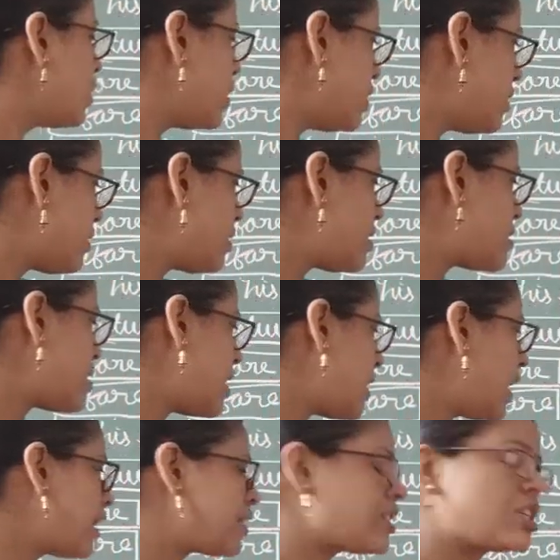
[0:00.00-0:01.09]
is it
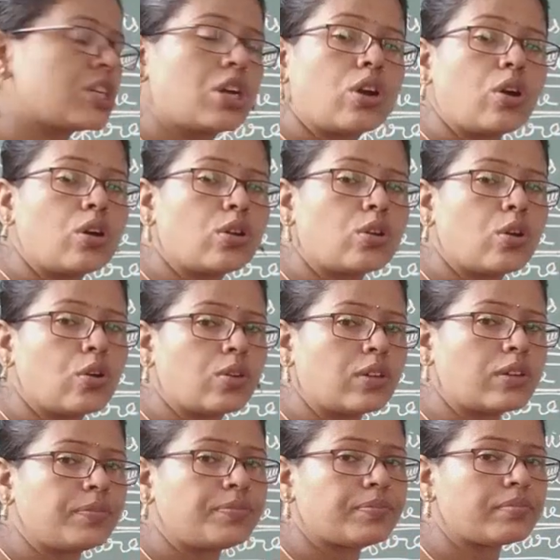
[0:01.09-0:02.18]
correct or
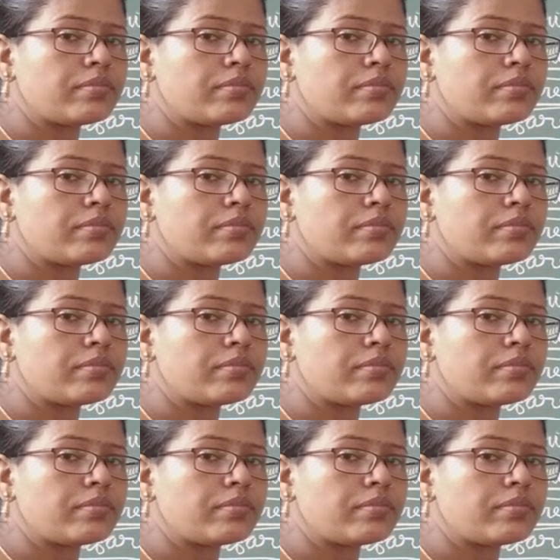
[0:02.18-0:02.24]
wrong?